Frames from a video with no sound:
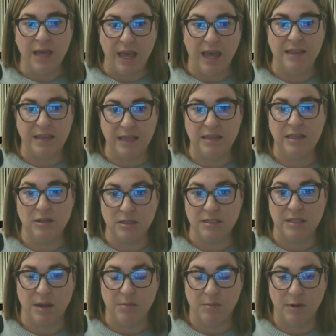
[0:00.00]
And then there's
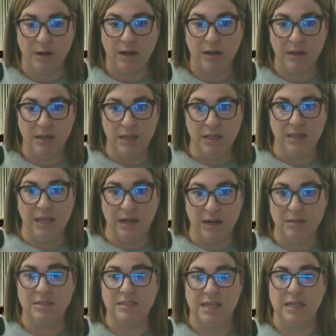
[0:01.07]
some where they
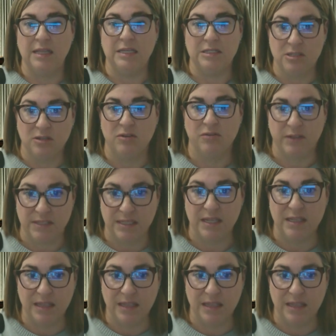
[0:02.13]
are selling services.